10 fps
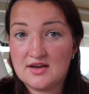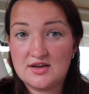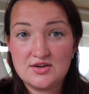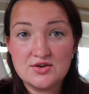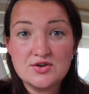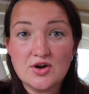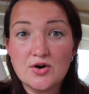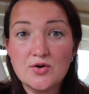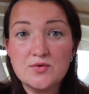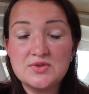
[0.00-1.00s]
you
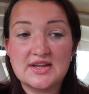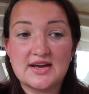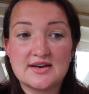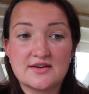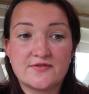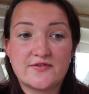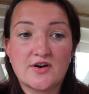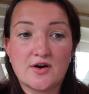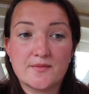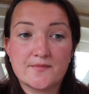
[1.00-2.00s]
know that
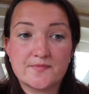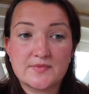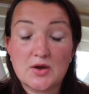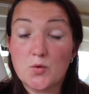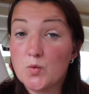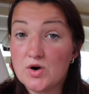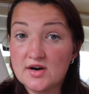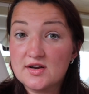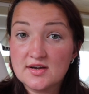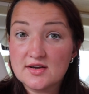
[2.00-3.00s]
from
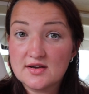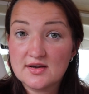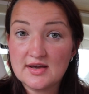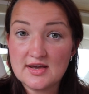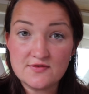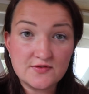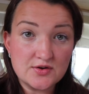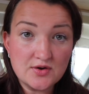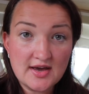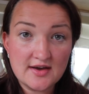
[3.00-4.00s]
work, if
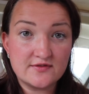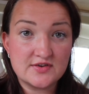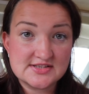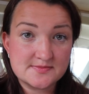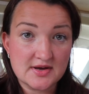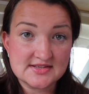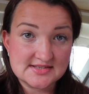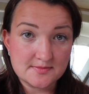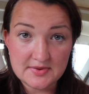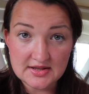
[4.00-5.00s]
you have
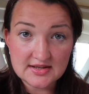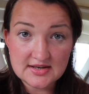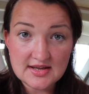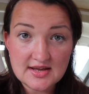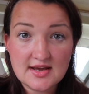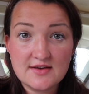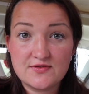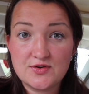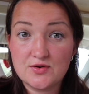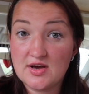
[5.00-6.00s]
responsibility,
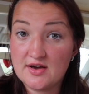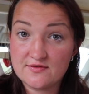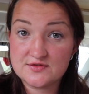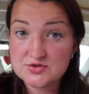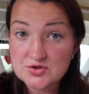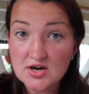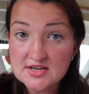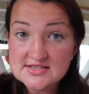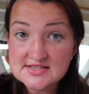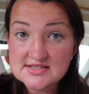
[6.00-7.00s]
if you have
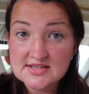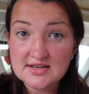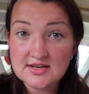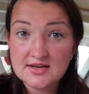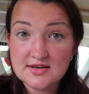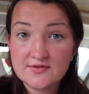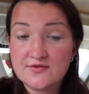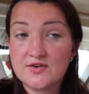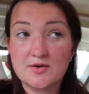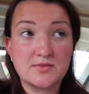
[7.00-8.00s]
trust
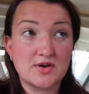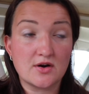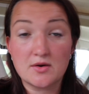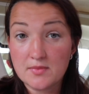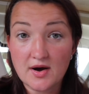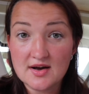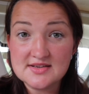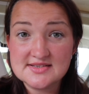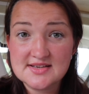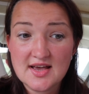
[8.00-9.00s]
from your
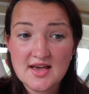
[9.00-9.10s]
boss,